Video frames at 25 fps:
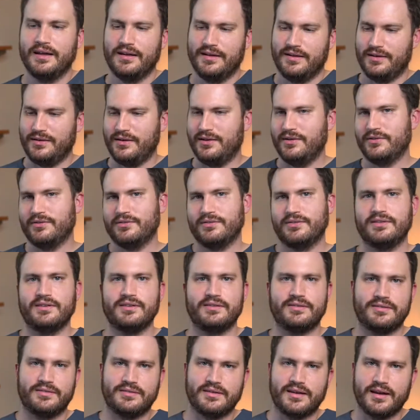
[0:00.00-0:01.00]
Here's
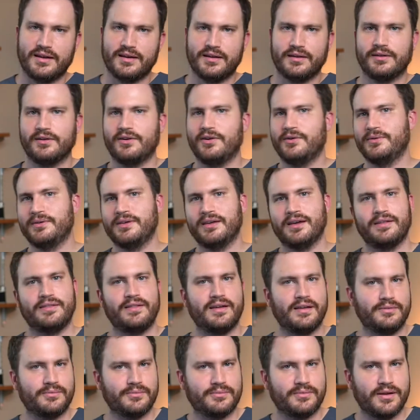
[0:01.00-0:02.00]
this setting. Oh yeah,
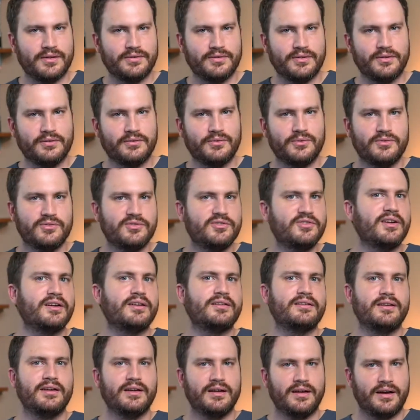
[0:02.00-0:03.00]
that's
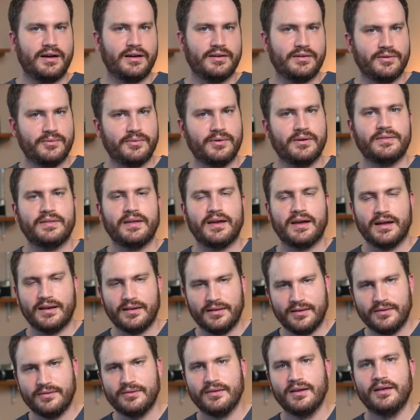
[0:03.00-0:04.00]
resolution. I know what that
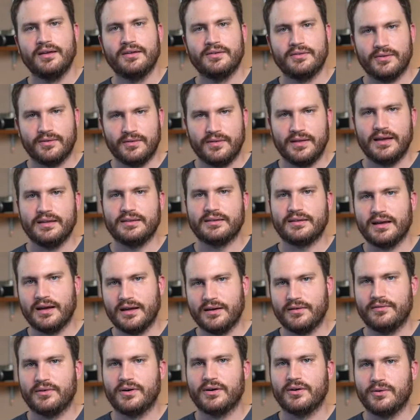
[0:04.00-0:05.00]
is. So that's
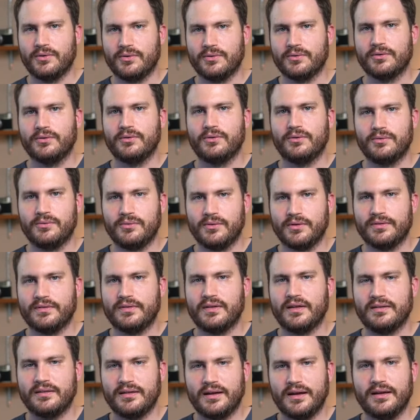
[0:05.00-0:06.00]
kind of our whole goal with
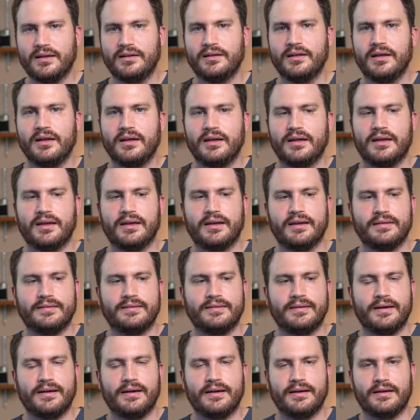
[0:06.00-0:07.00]
tonight.
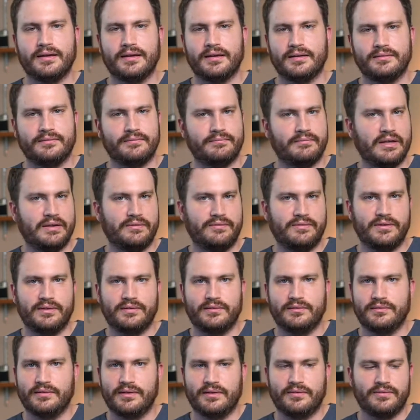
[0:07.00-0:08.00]
And if
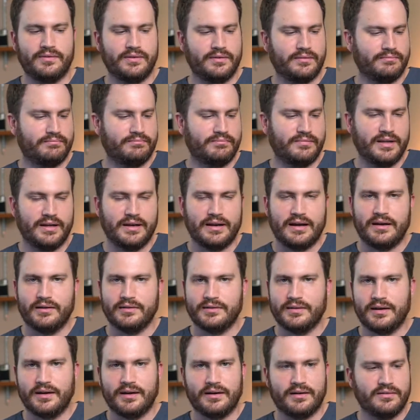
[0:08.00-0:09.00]
you get
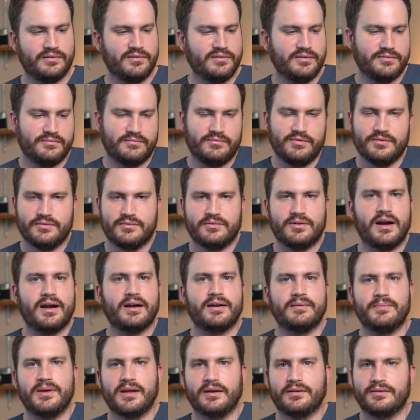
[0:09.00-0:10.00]
out there and just try
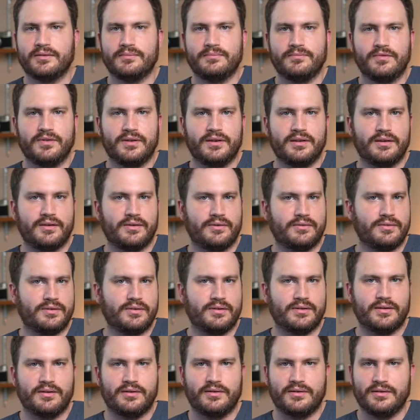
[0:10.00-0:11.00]
to make some videos,
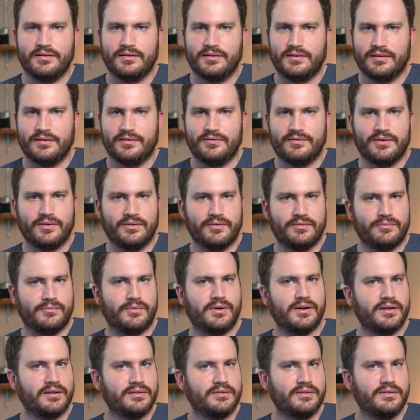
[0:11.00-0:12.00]
and if you're
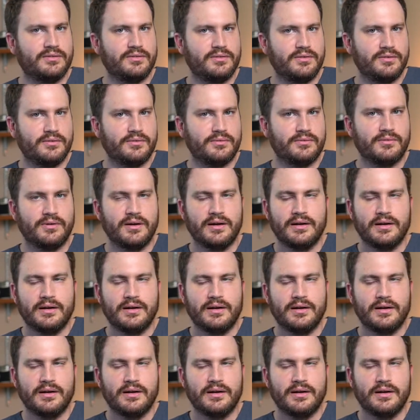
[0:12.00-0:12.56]
wanting to do